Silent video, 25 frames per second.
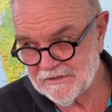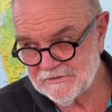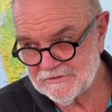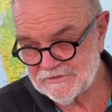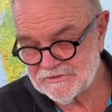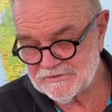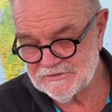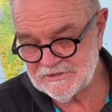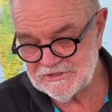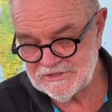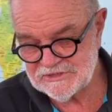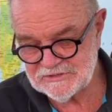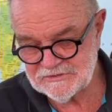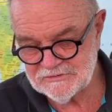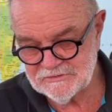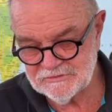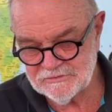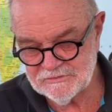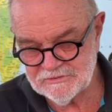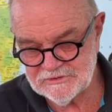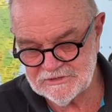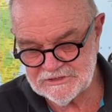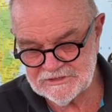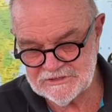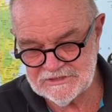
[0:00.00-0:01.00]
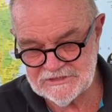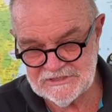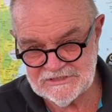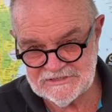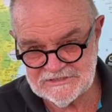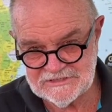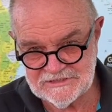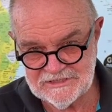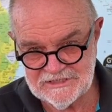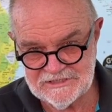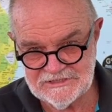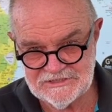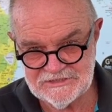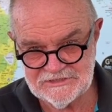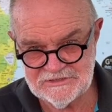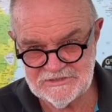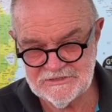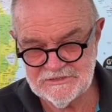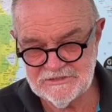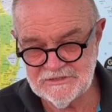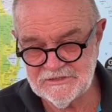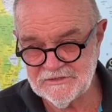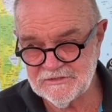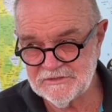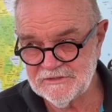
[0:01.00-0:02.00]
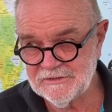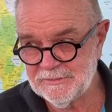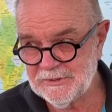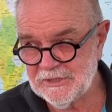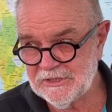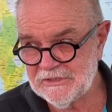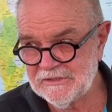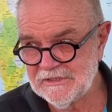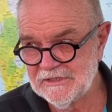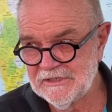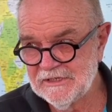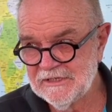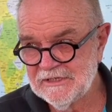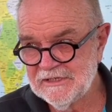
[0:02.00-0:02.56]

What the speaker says: the traditional diesel engine on the boat,